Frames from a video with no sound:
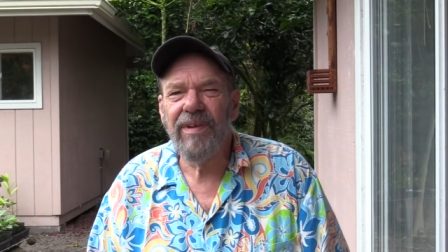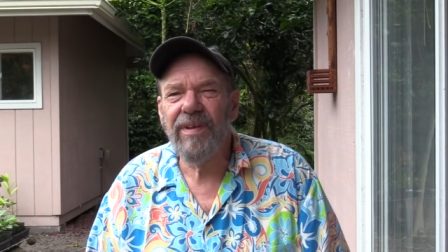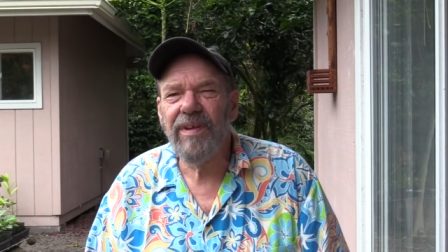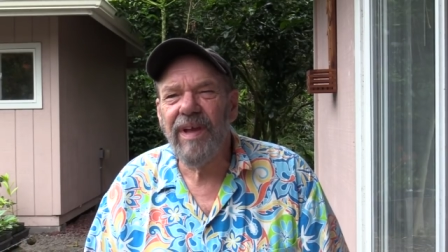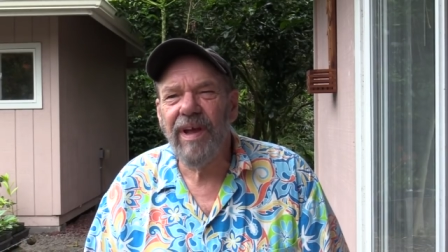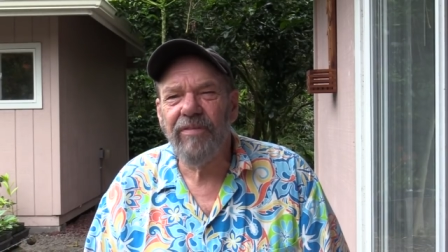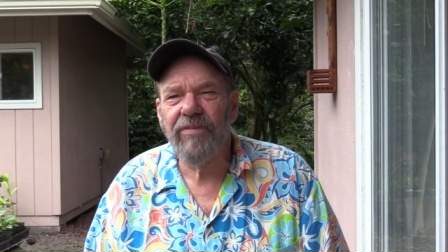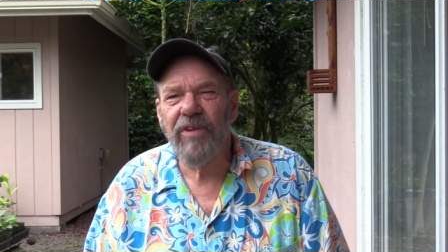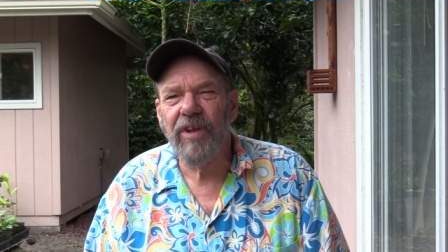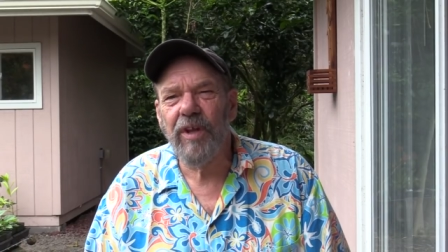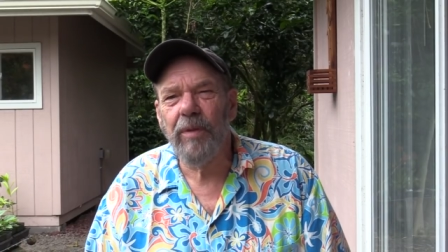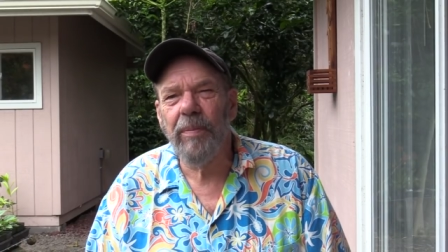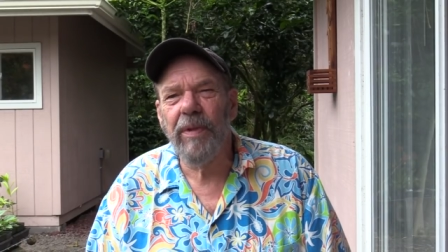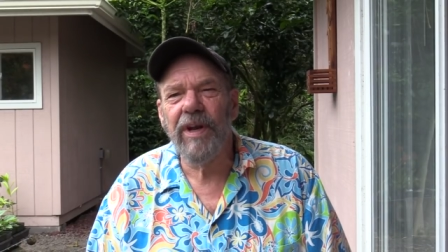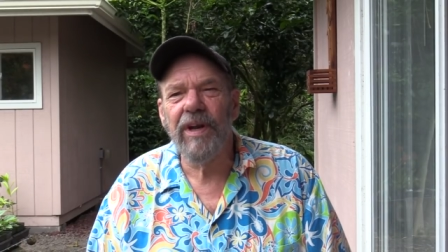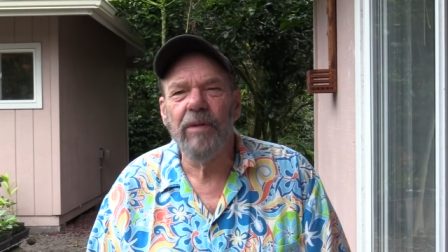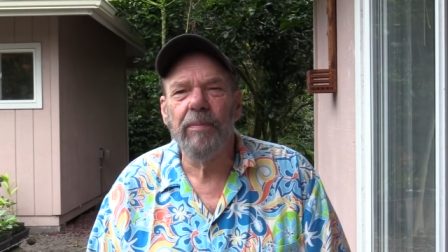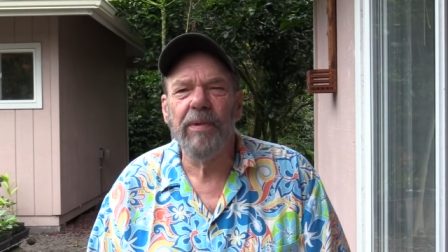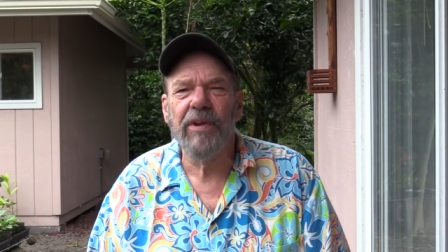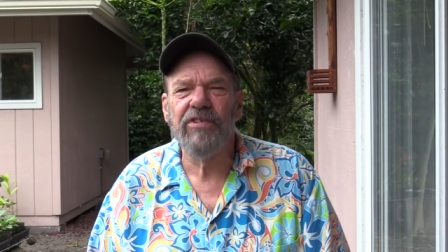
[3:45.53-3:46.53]
after they've
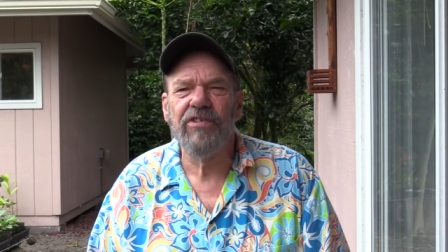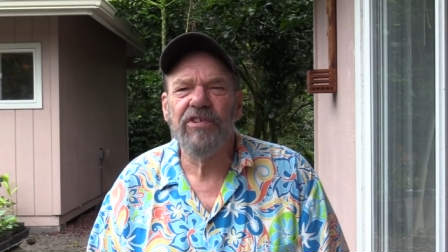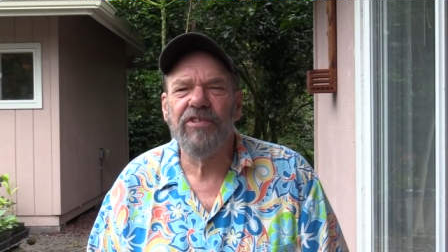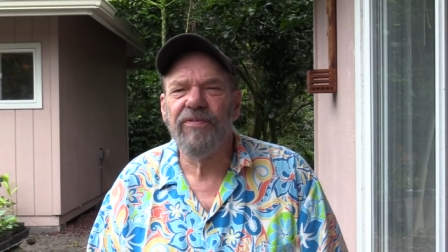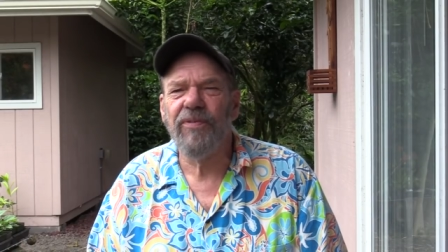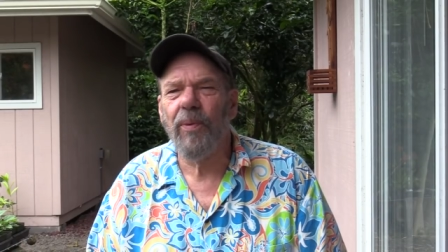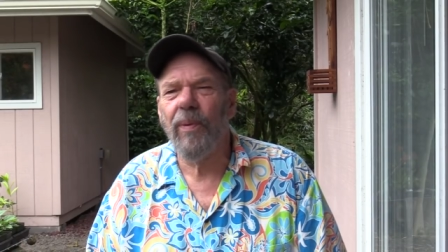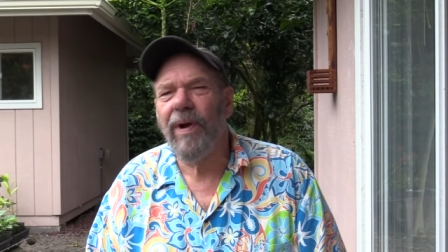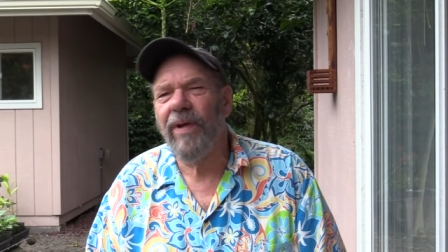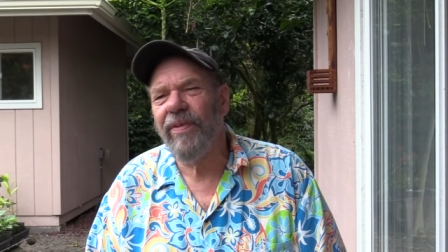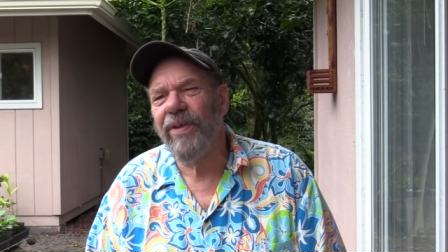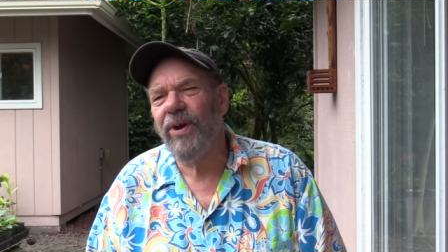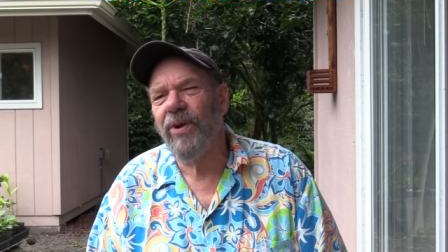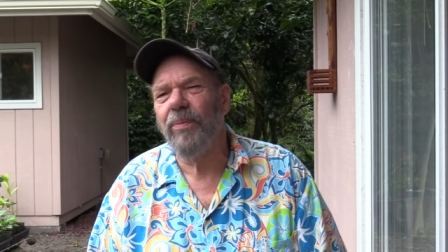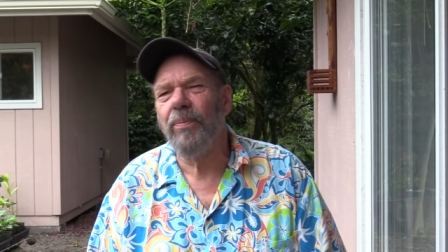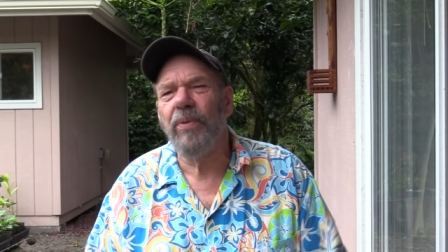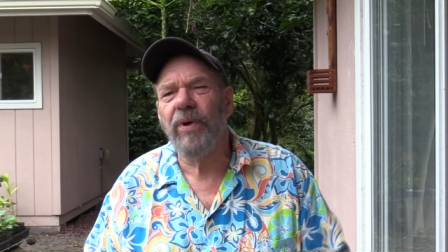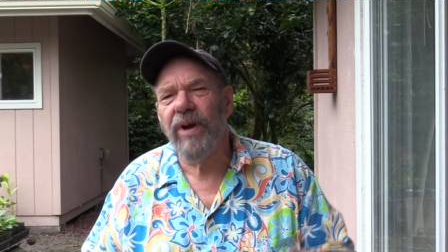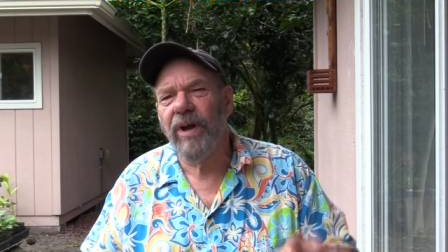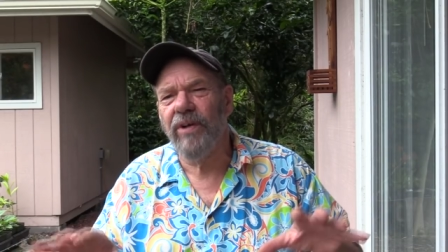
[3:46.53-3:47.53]
been in business for a while, they
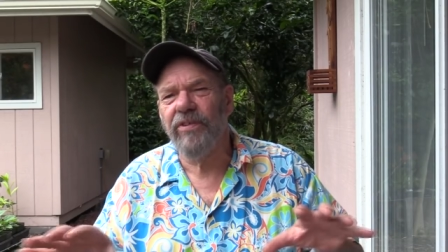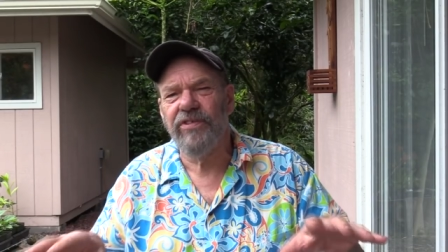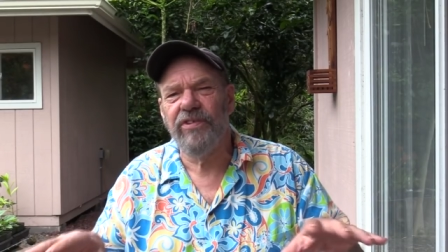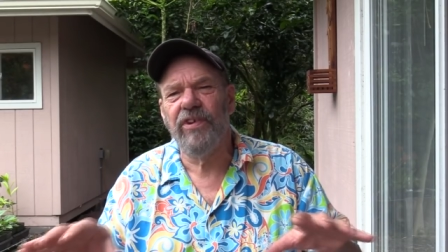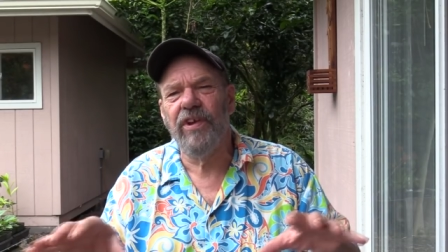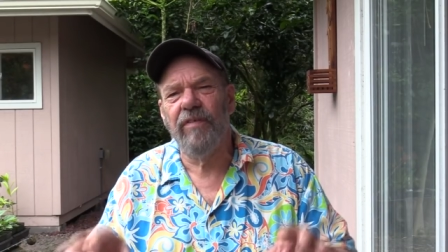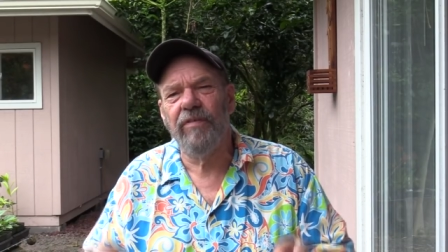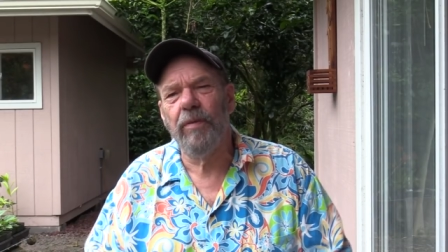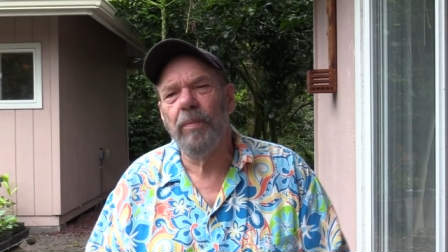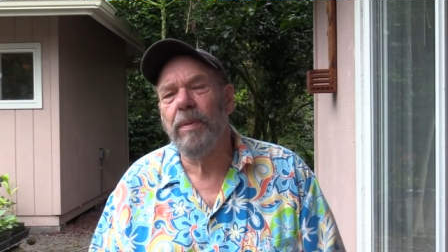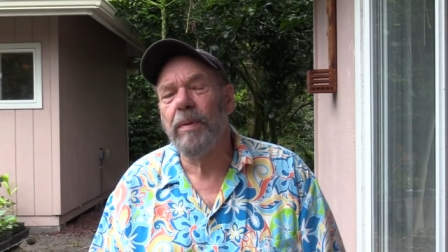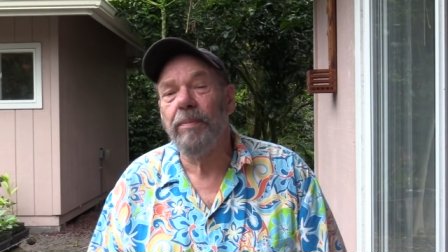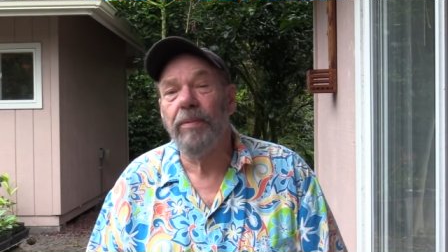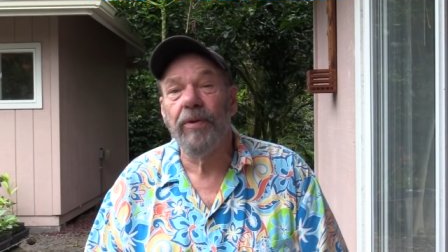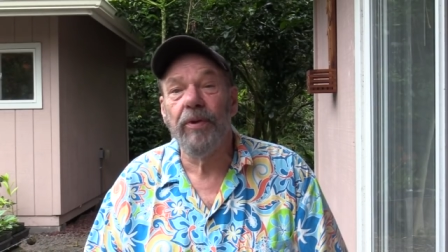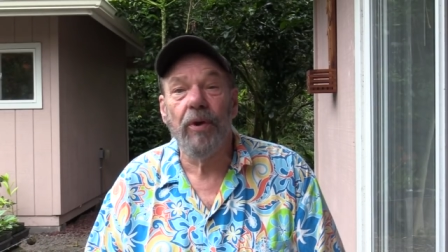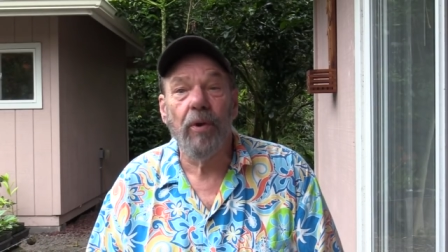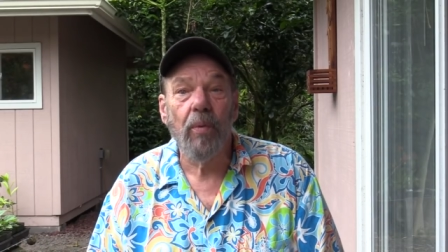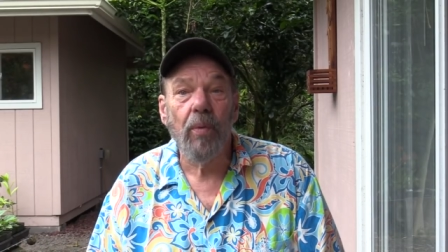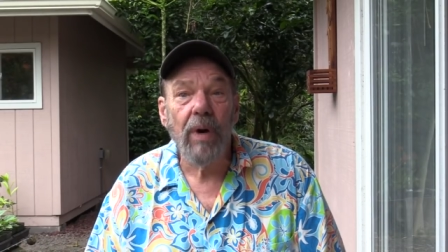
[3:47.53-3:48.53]
don't put out stuff that
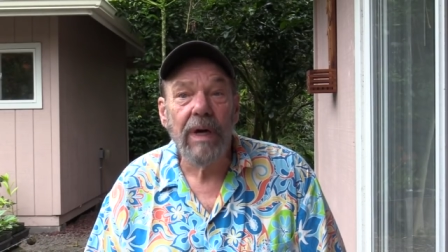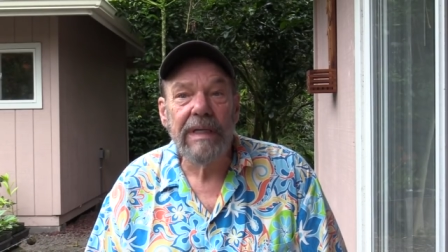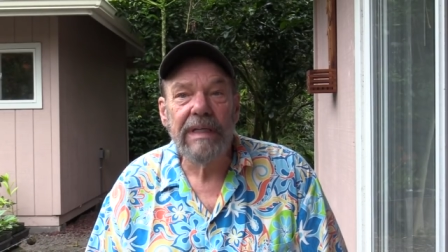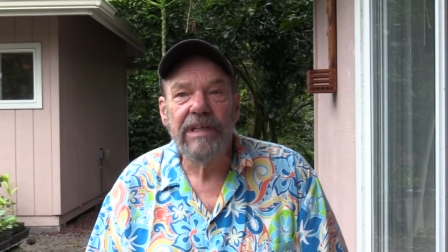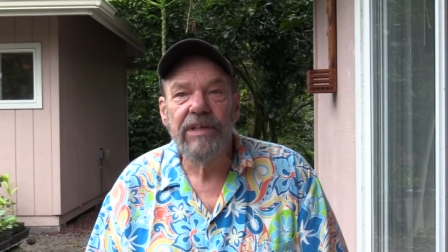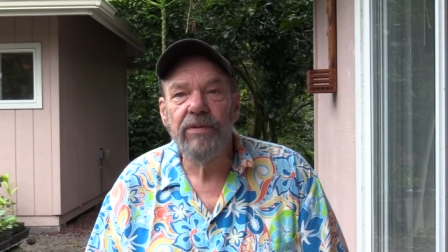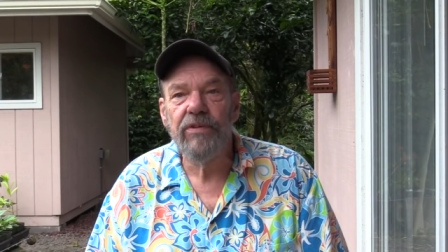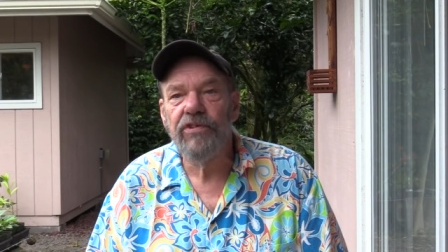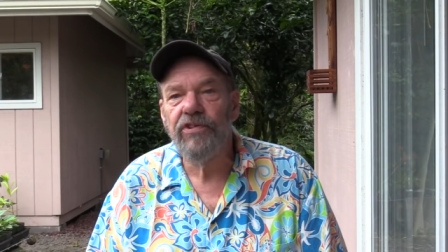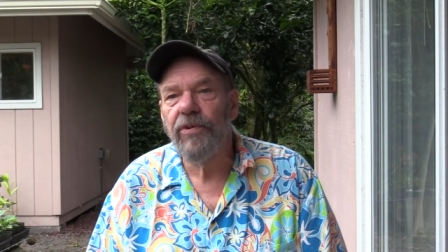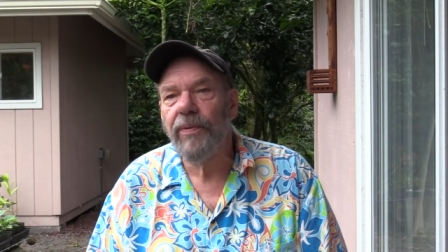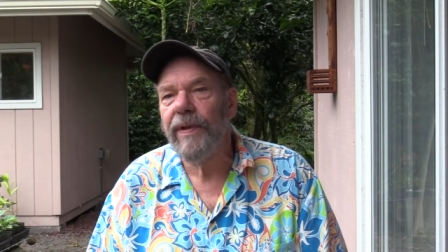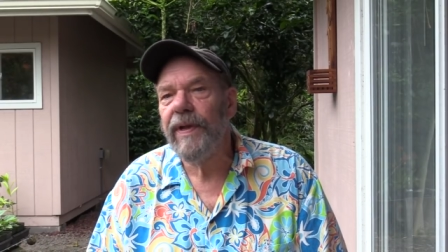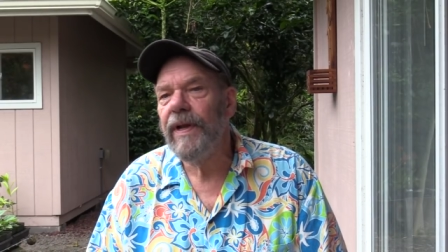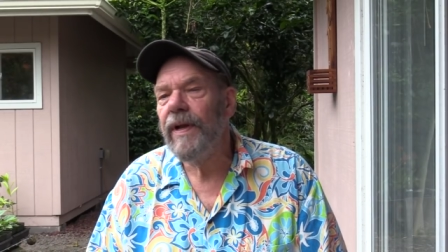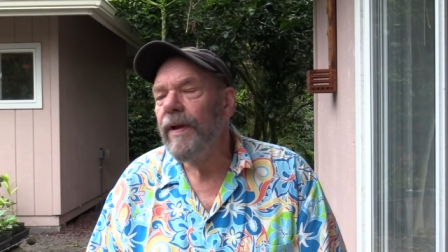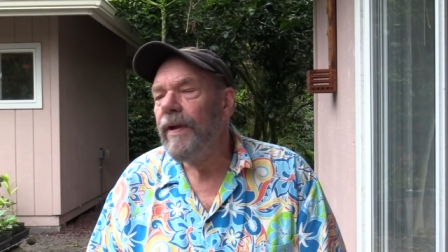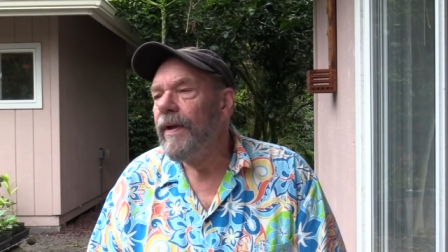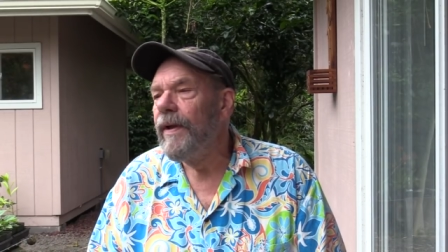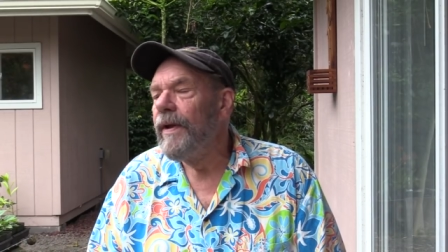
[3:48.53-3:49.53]
people don't want usually.